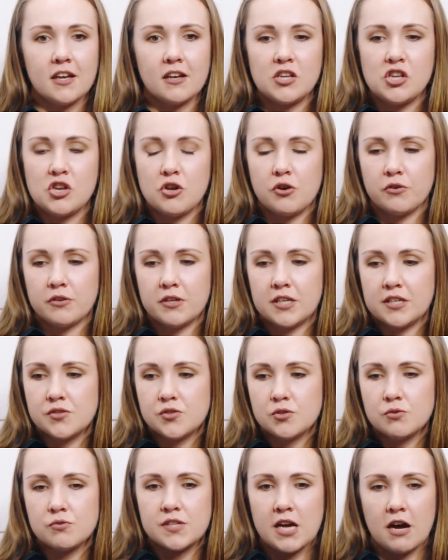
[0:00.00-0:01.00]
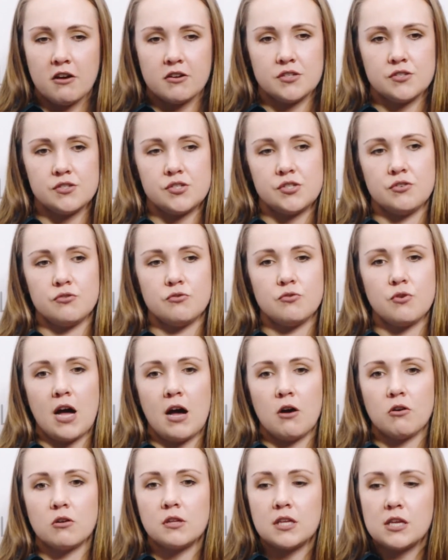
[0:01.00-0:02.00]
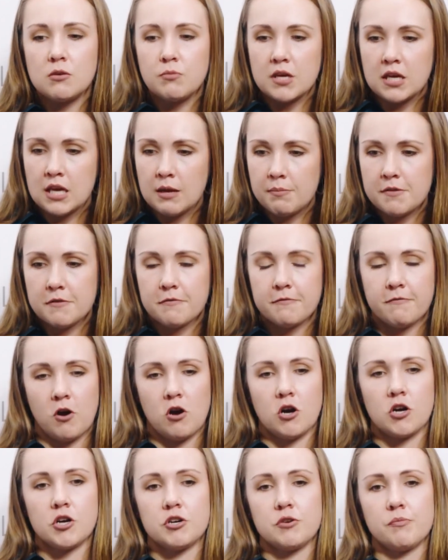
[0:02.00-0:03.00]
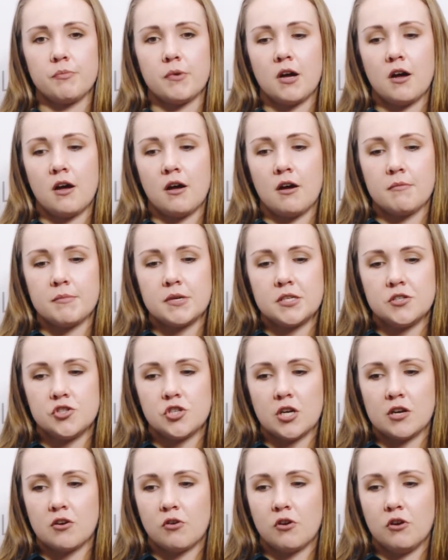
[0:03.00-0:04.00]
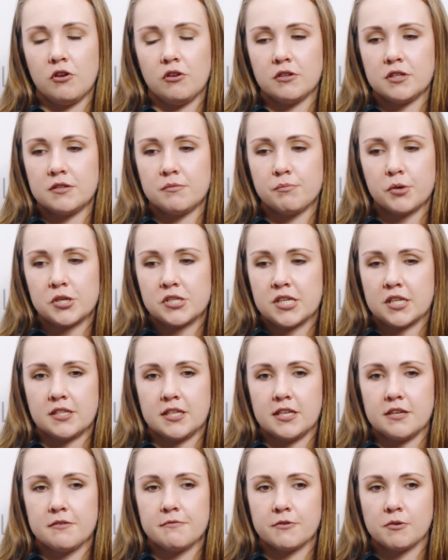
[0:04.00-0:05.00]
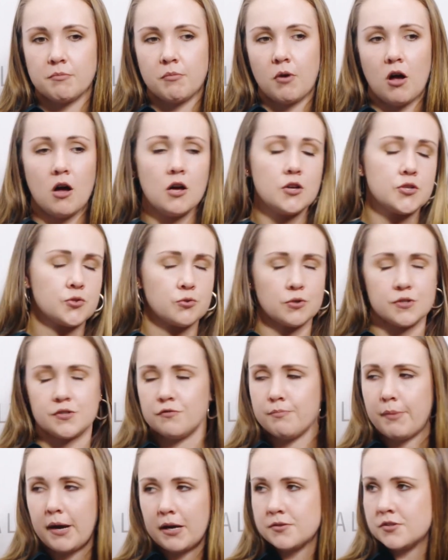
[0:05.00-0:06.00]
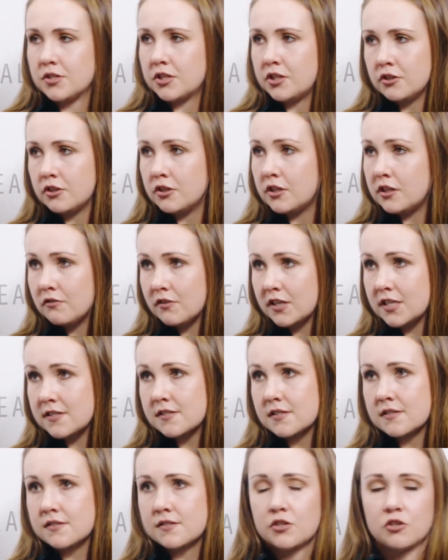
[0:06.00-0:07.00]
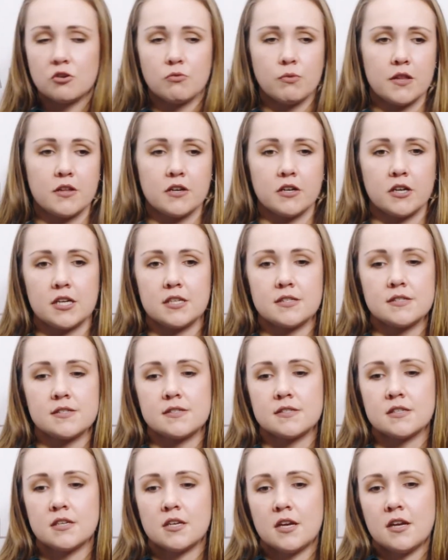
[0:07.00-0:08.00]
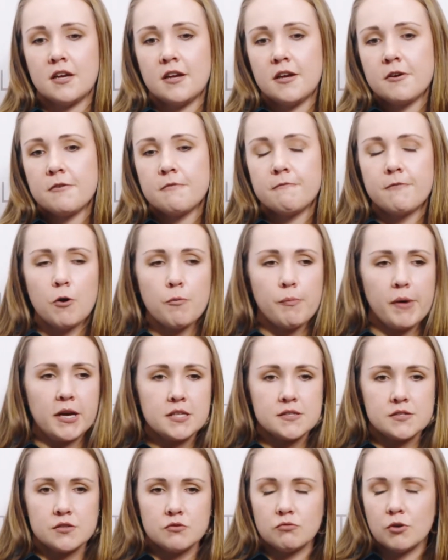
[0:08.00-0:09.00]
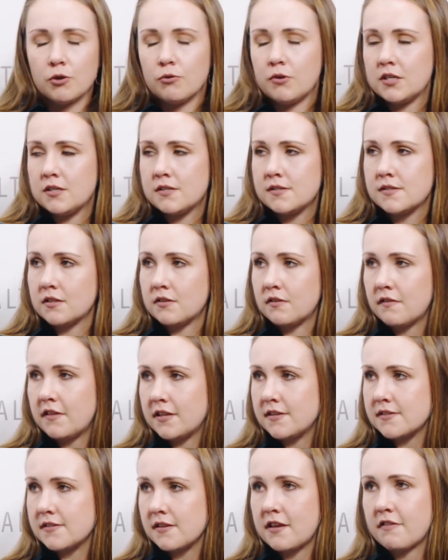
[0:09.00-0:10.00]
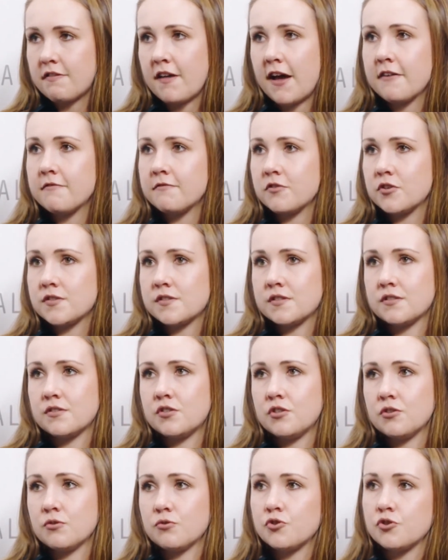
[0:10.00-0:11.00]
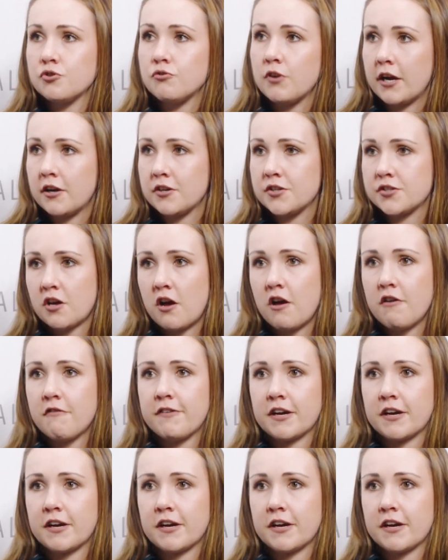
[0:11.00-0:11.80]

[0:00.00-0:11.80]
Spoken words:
exudes out into how clean we keep the farm in general, and protecting it from all sorts of biosecurity risks, whether it's fomites and rodents and things like that versus, true aerosol